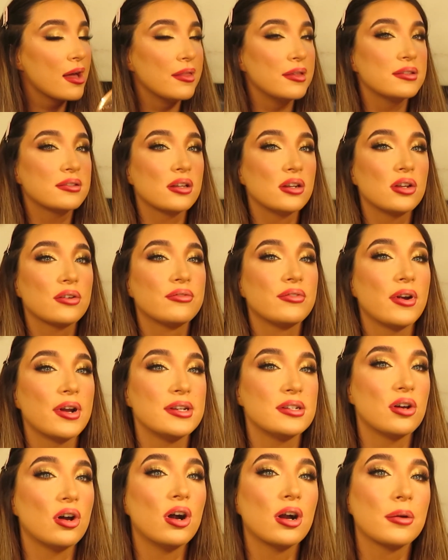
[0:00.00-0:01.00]
It's going to look
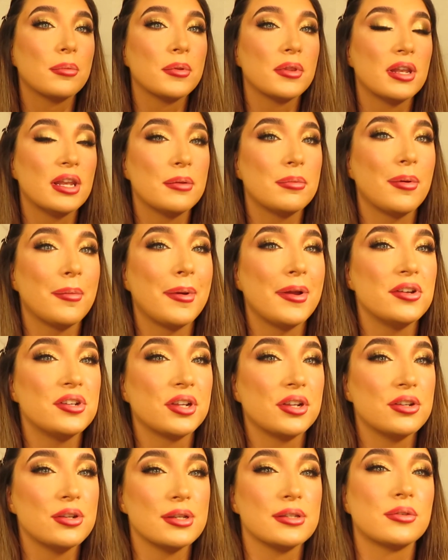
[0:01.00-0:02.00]
very dark, but the lip I'm
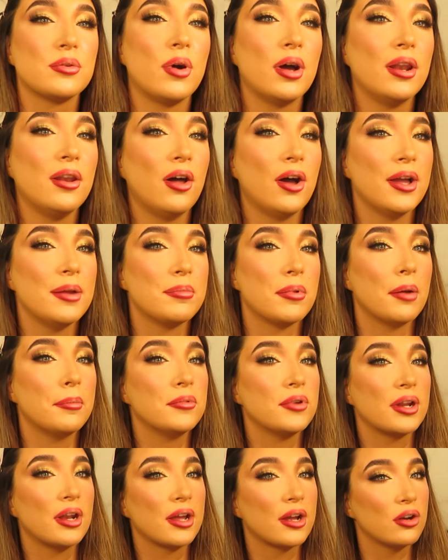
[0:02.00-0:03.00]
actually going to do is quite light, but I'm
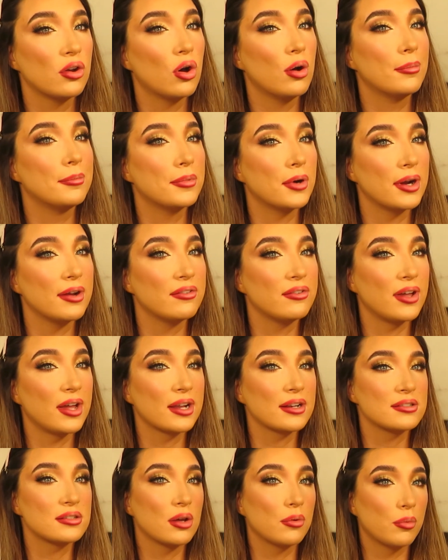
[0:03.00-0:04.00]
doing like an ombre
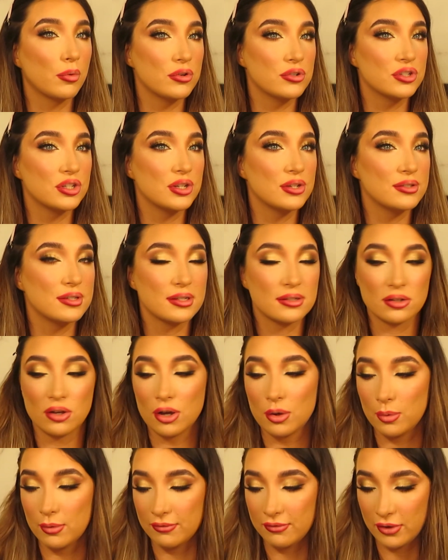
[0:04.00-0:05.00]
effect, so I want to use this
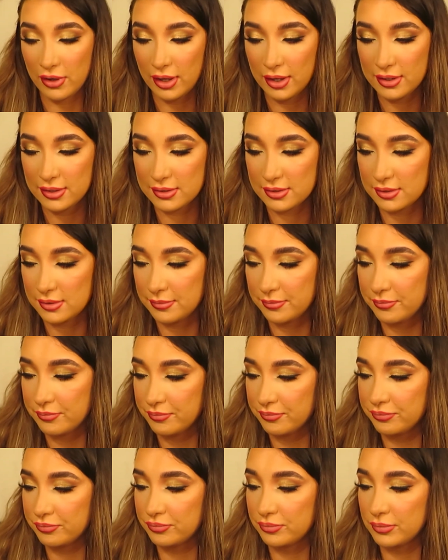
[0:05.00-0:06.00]
dark one first.
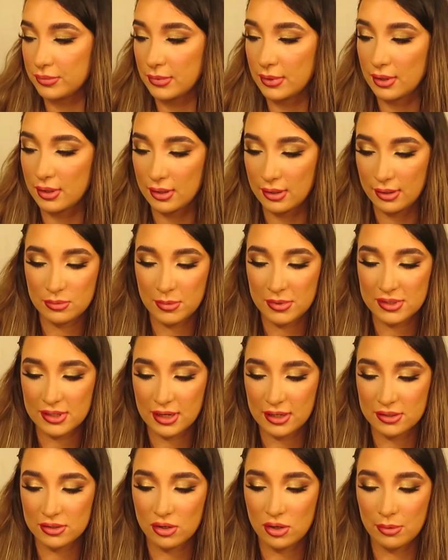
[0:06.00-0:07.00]
It's almost
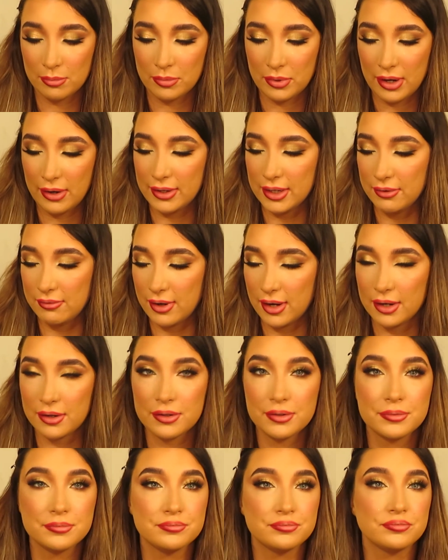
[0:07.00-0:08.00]
like a dark browny
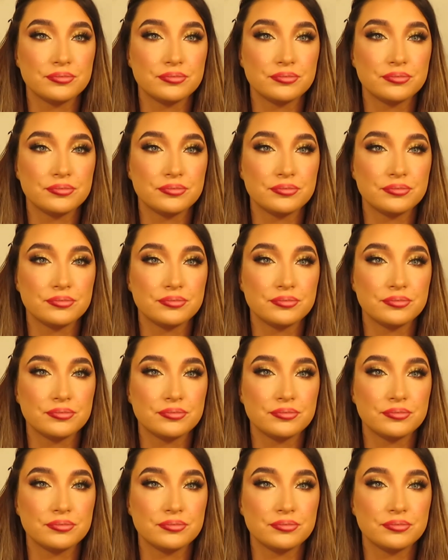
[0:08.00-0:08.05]
red.